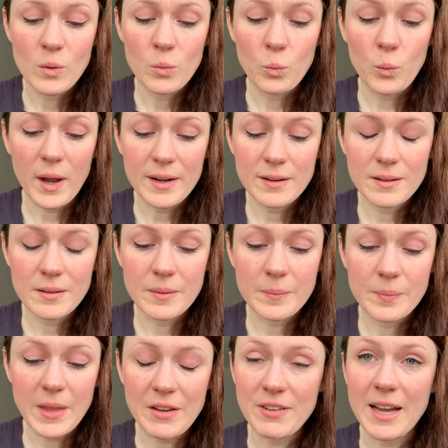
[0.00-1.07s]
when
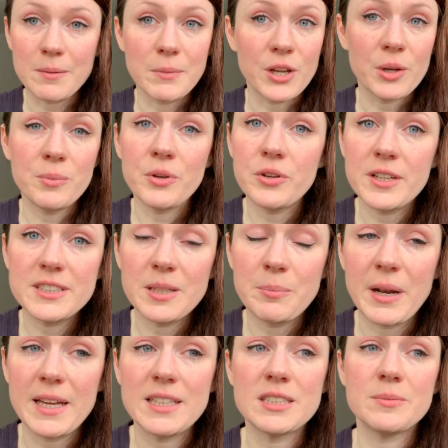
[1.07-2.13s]
I've had my community
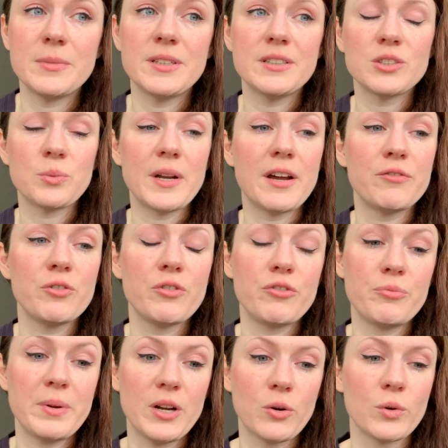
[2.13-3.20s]
placements, whenever
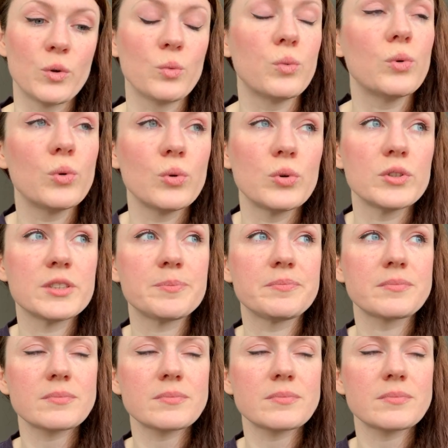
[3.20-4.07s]
I've been on a ward,